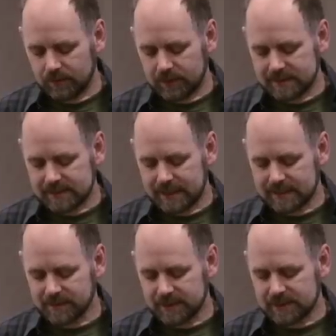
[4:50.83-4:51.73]
was not
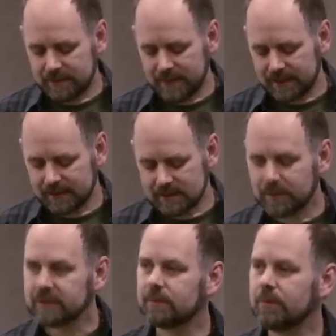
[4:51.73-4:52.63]
as much the methods,
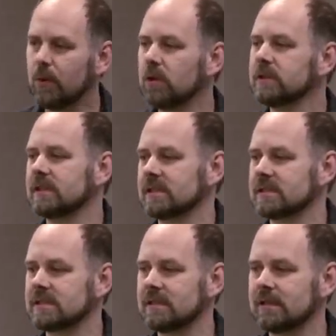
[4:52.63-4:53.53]
but the
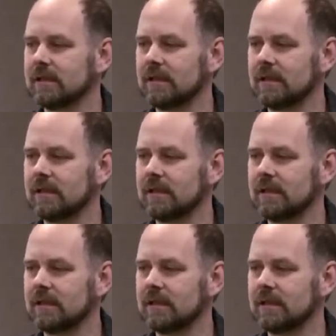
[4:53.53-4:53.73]
boldness